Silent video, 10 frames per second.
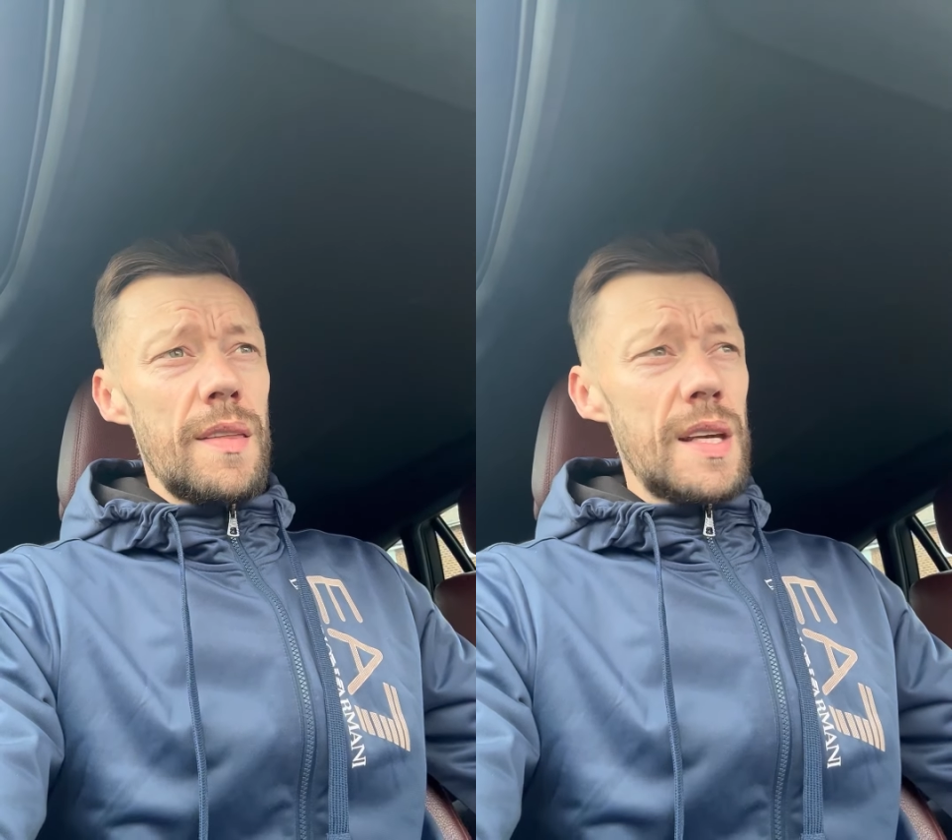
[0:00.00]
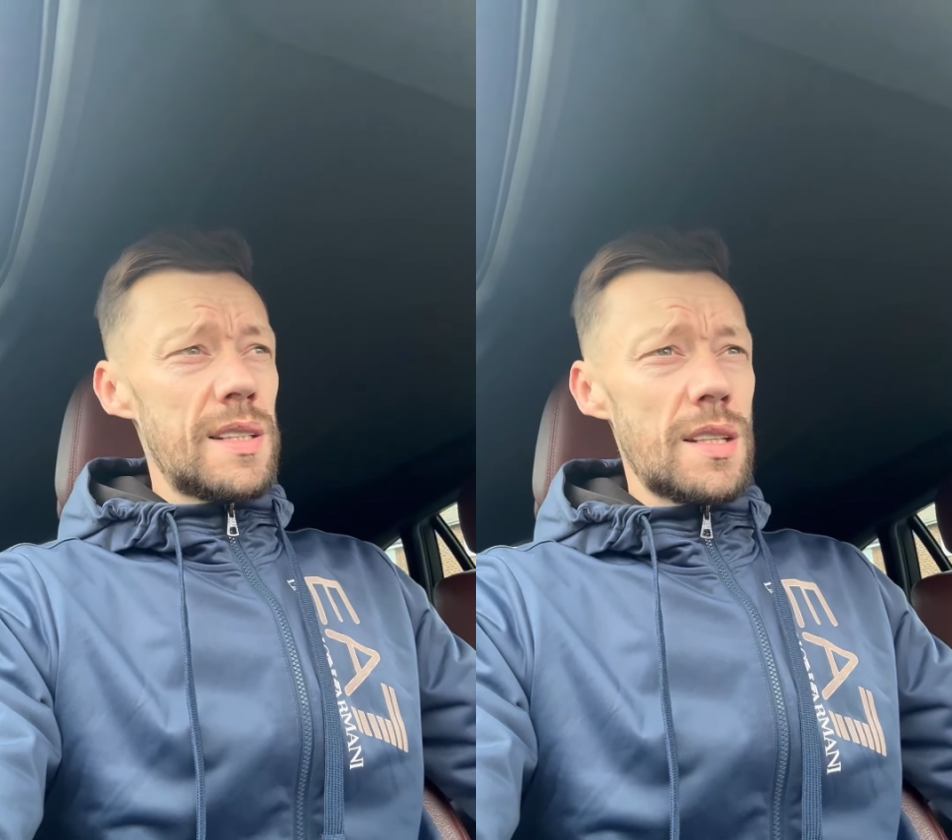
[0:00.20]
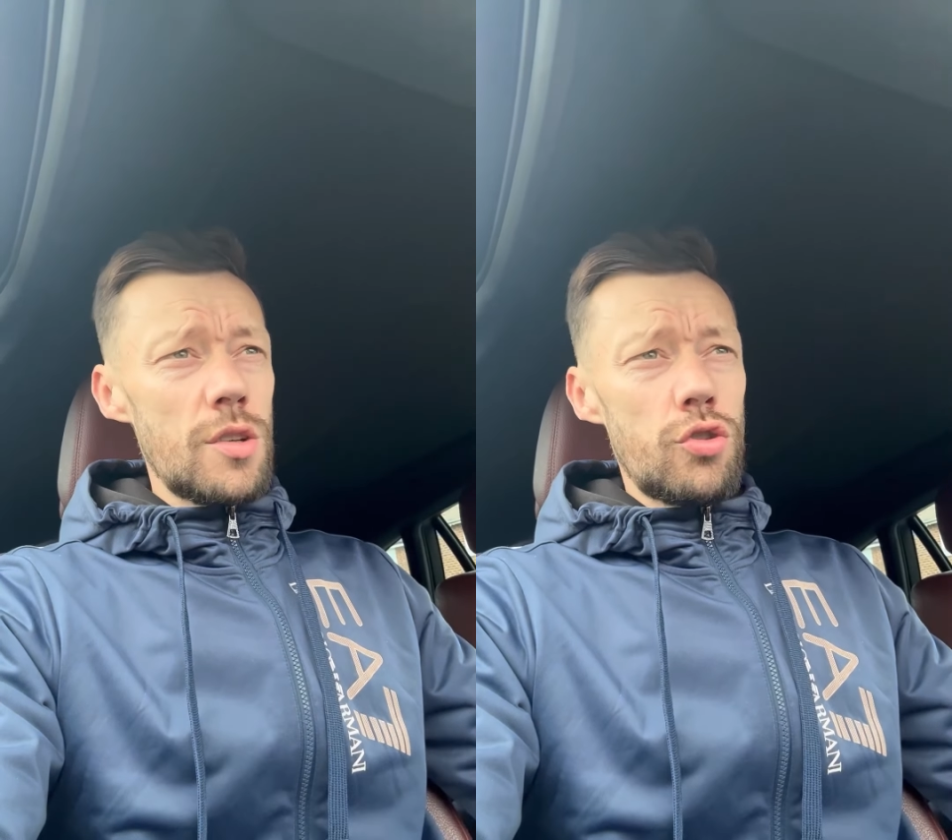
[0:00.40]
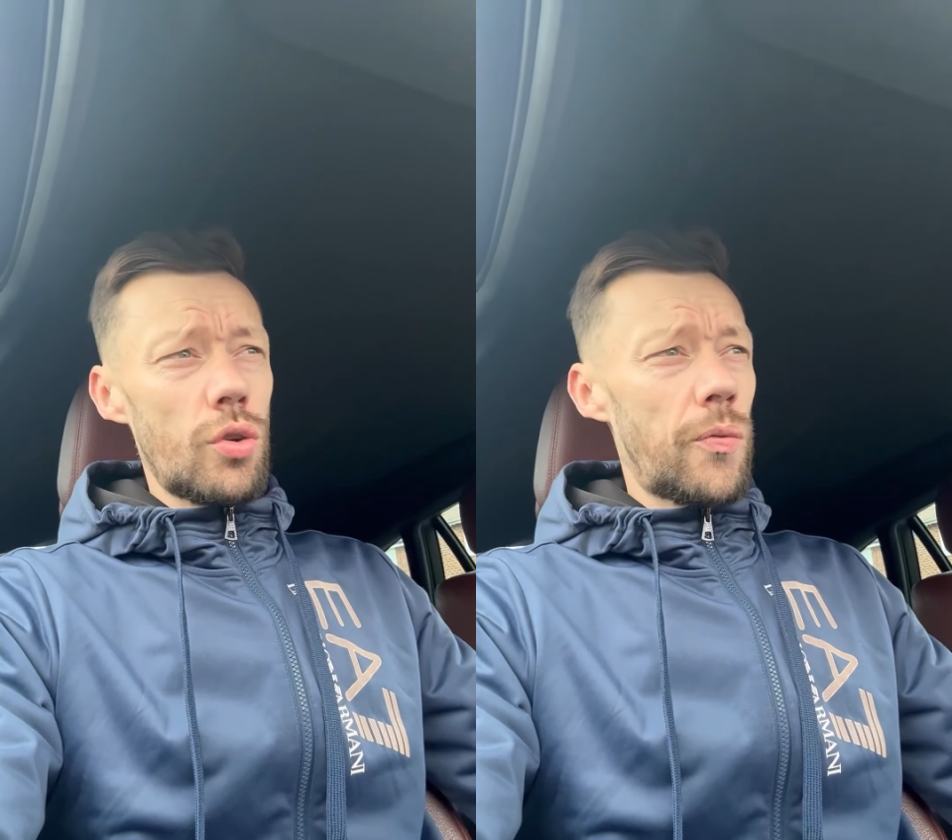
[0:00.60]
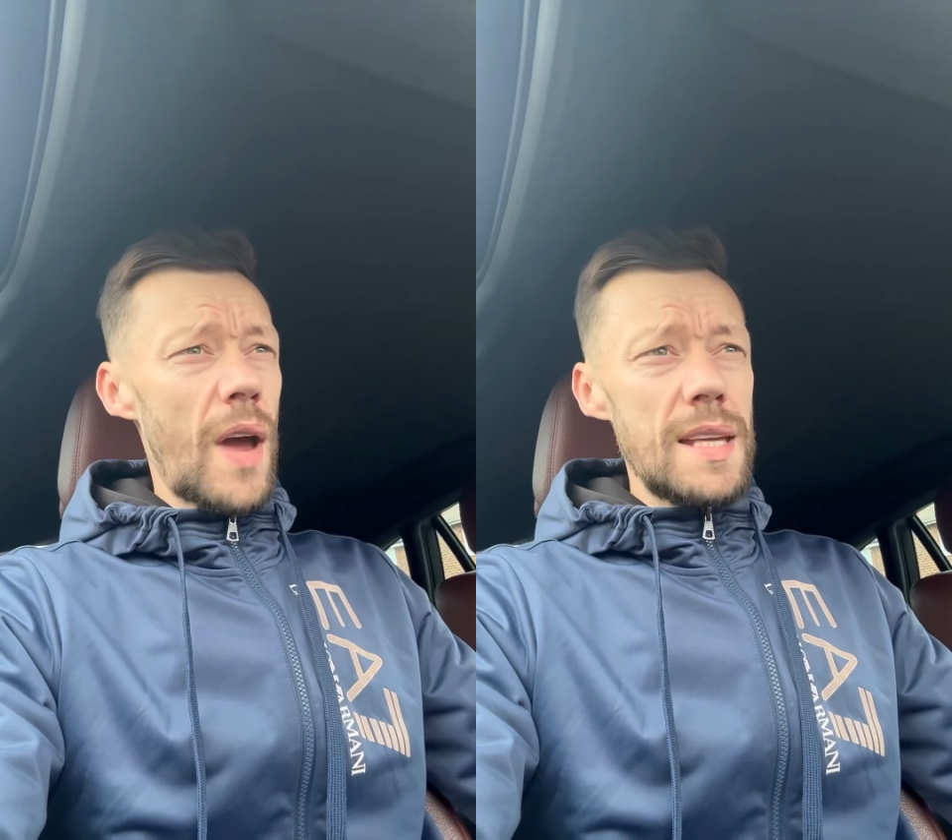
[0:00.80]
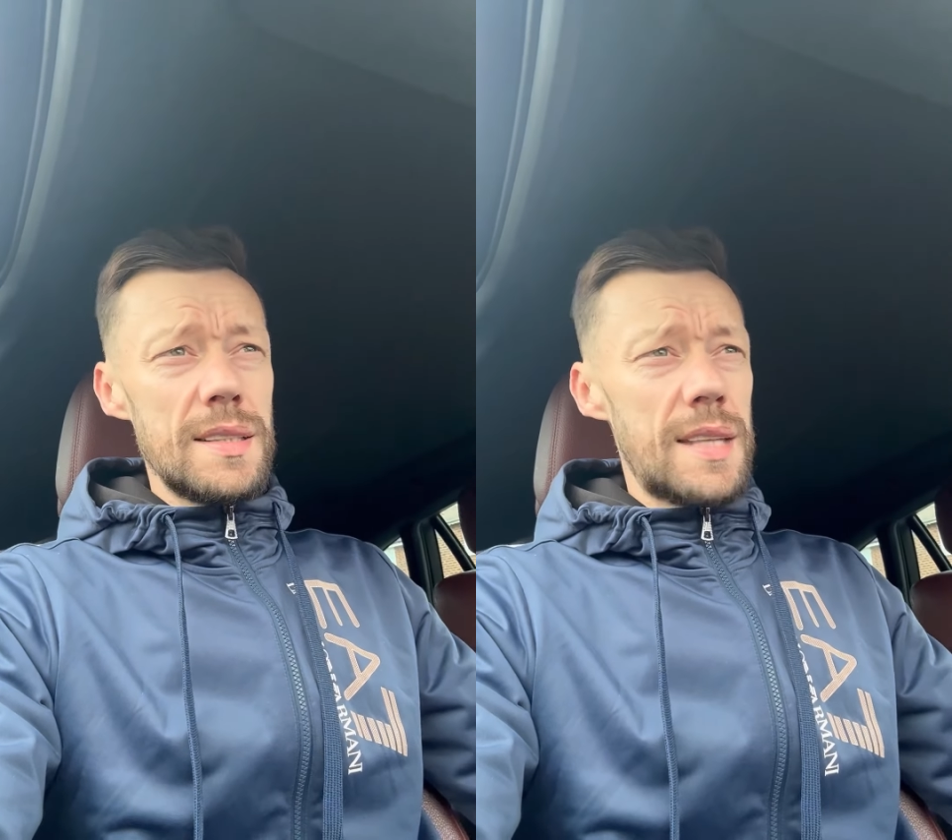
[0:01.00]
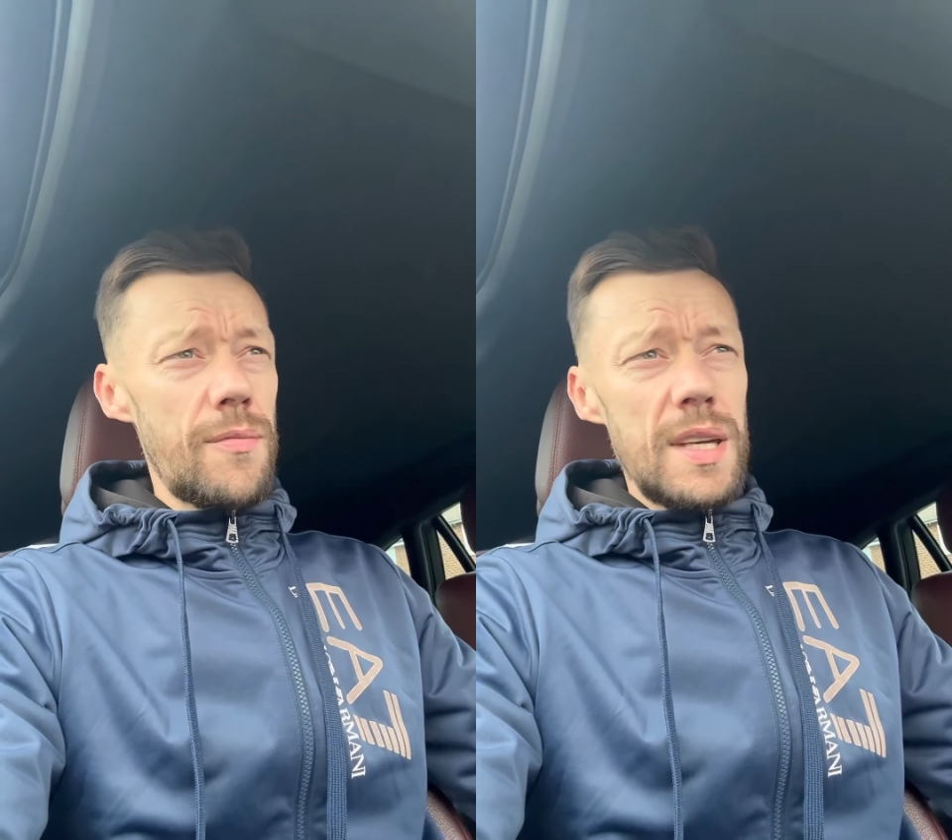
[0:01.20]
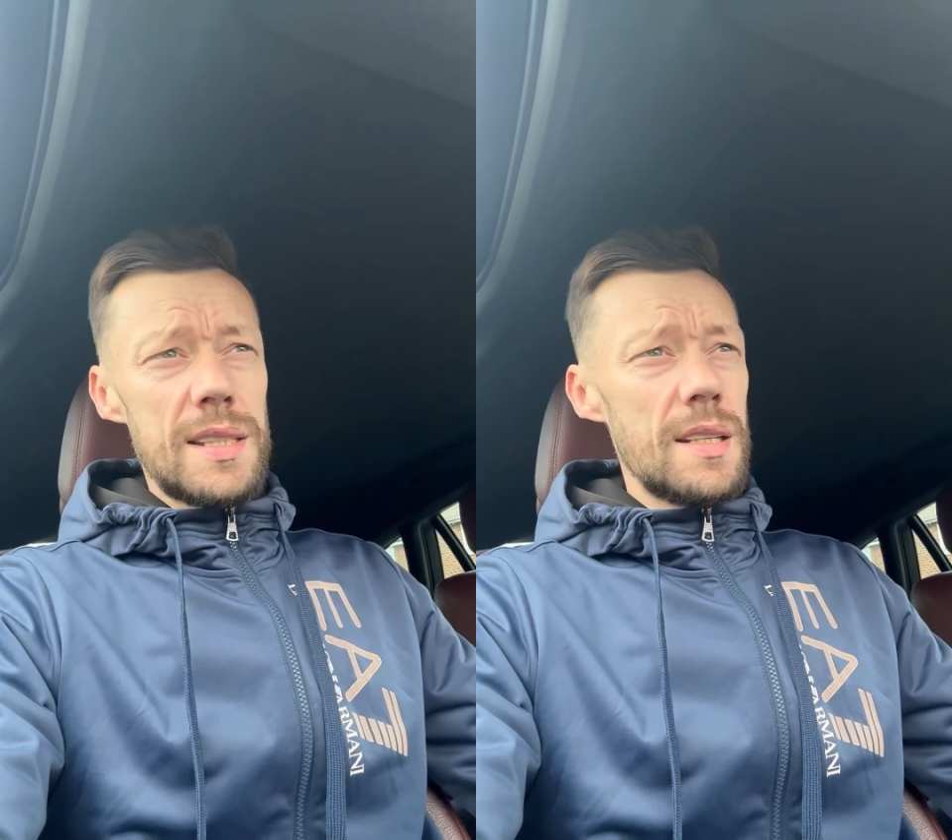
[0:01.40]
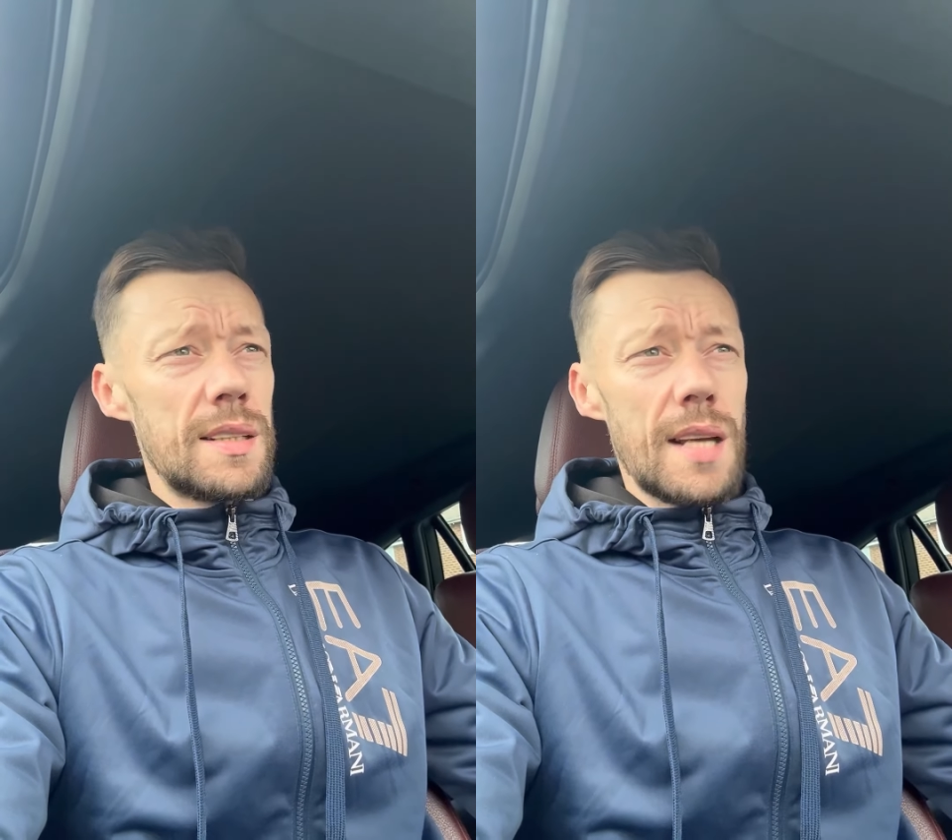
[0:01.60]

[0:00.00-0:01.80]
This isn't just fighting divvies in the